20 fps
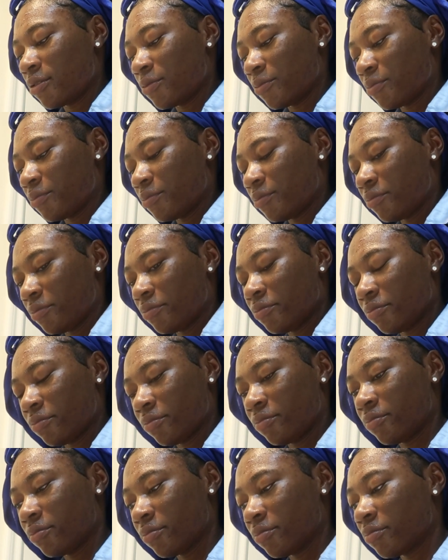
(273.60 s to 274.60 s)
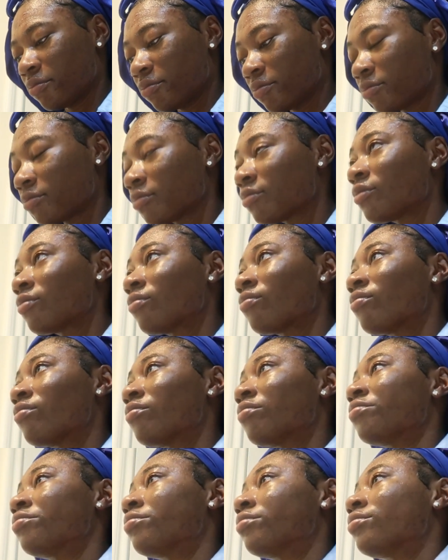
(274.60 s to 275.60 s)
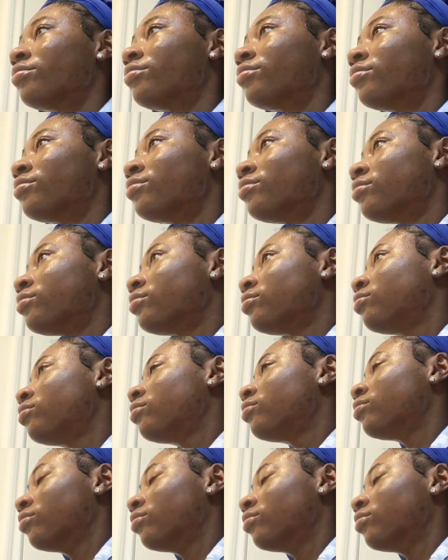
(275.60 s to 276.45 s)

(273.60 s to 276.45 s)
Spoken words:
Nobody speaks.